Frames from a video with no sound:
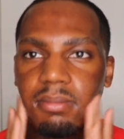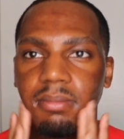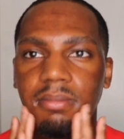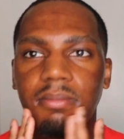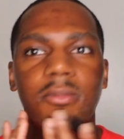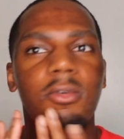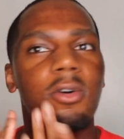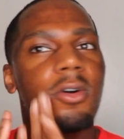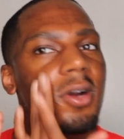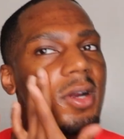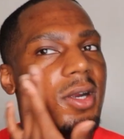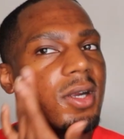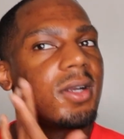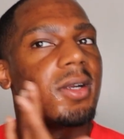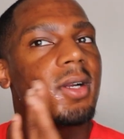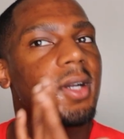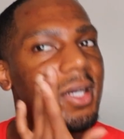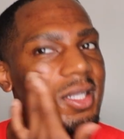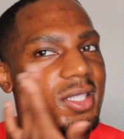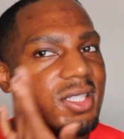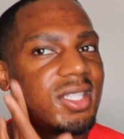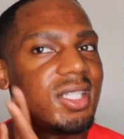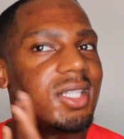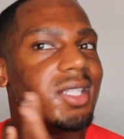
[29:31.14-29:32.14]
more
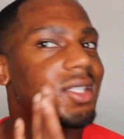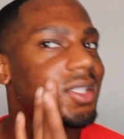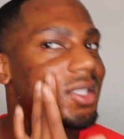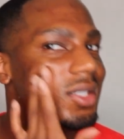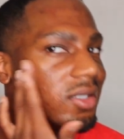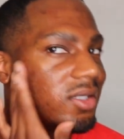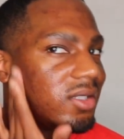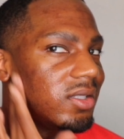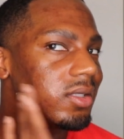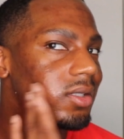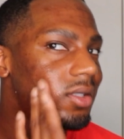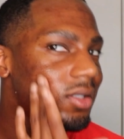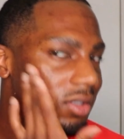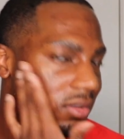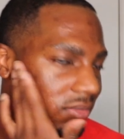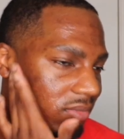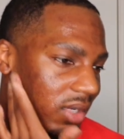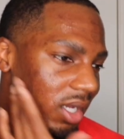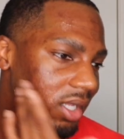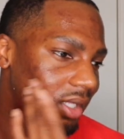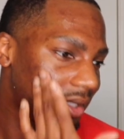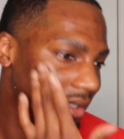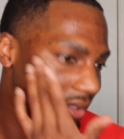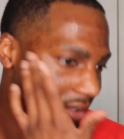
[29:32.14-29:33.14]
attention to
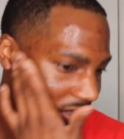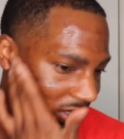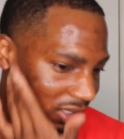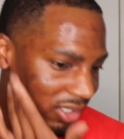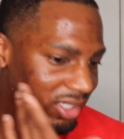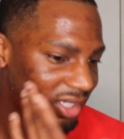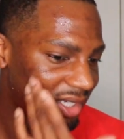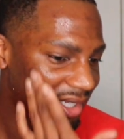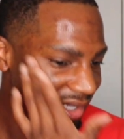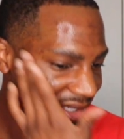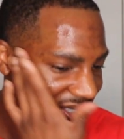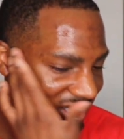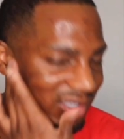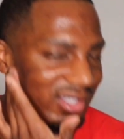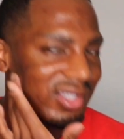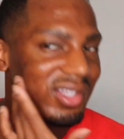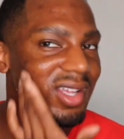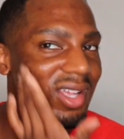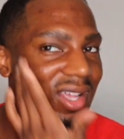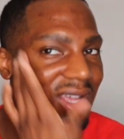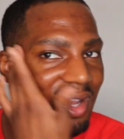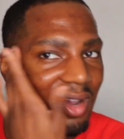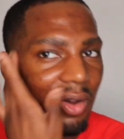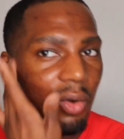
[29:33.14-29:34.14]
my cheeks
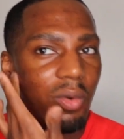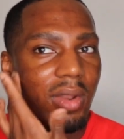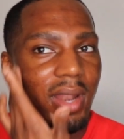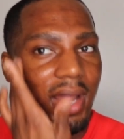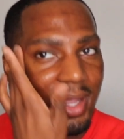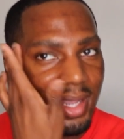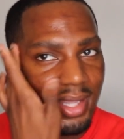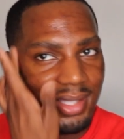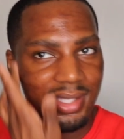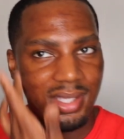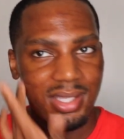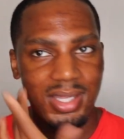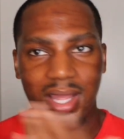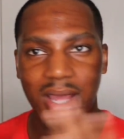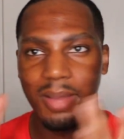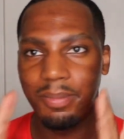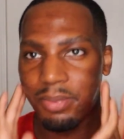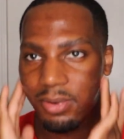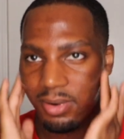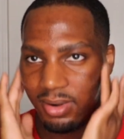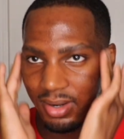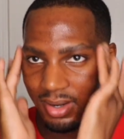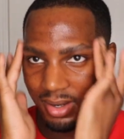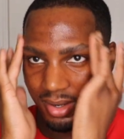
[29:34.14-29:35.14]
when I get to that
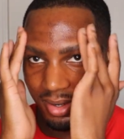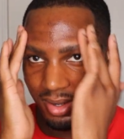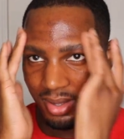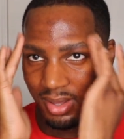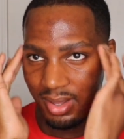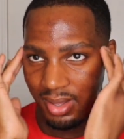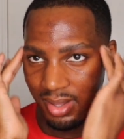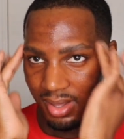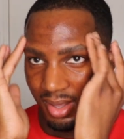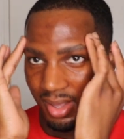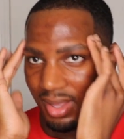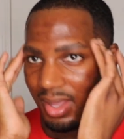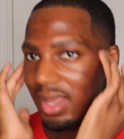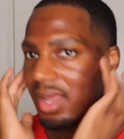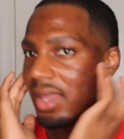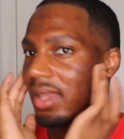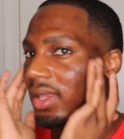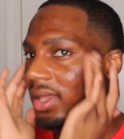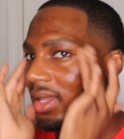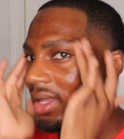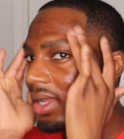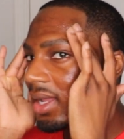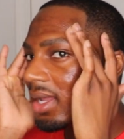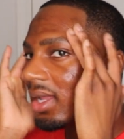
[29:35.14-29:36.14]
part,
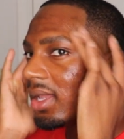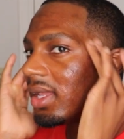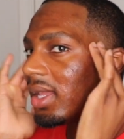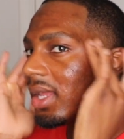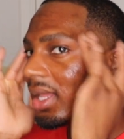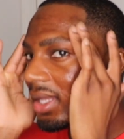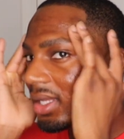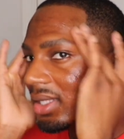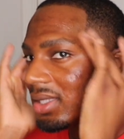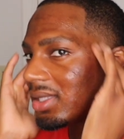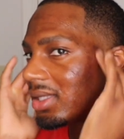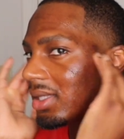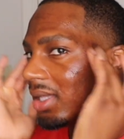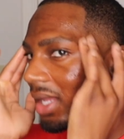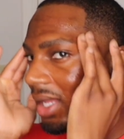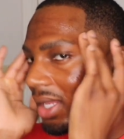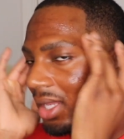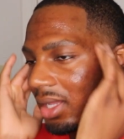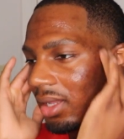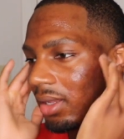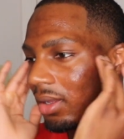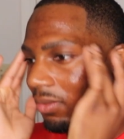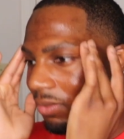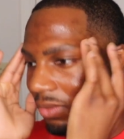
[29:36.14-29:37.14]
and then
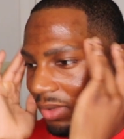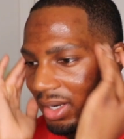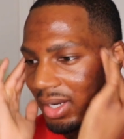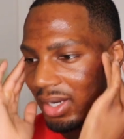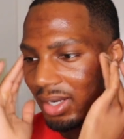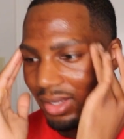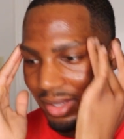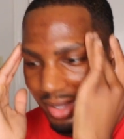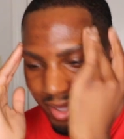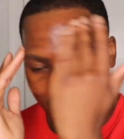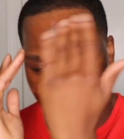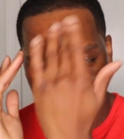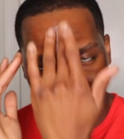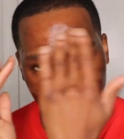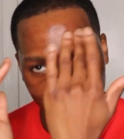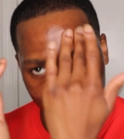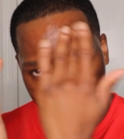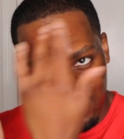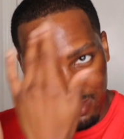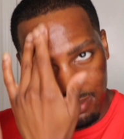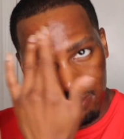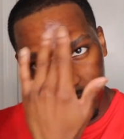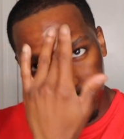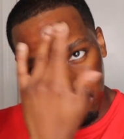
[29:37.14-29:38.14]
anywhere you have
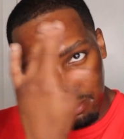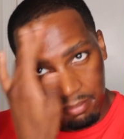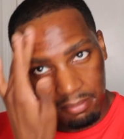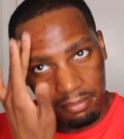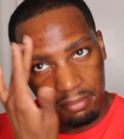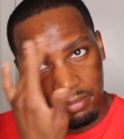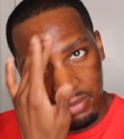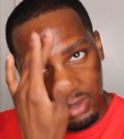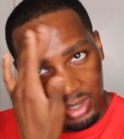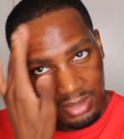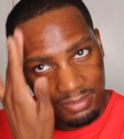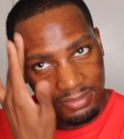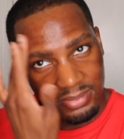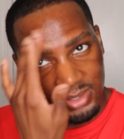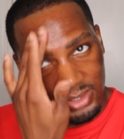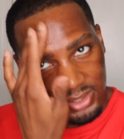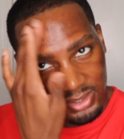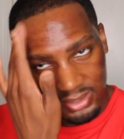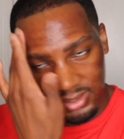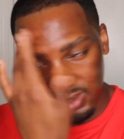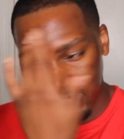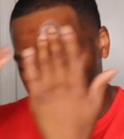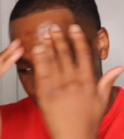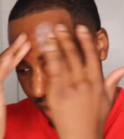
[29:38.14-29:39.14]
like bumps
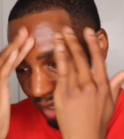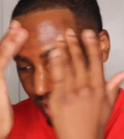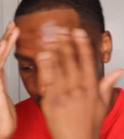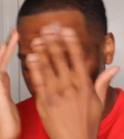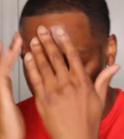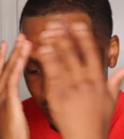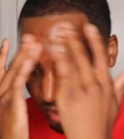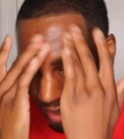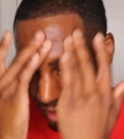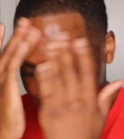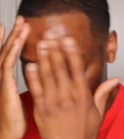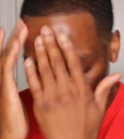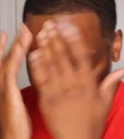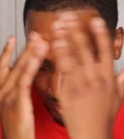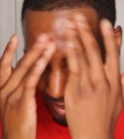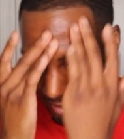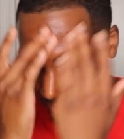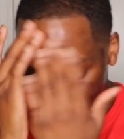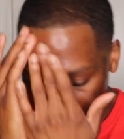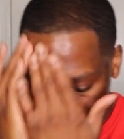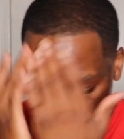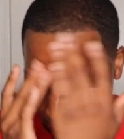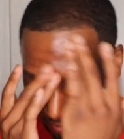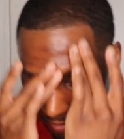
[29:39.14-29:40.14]
or anything like that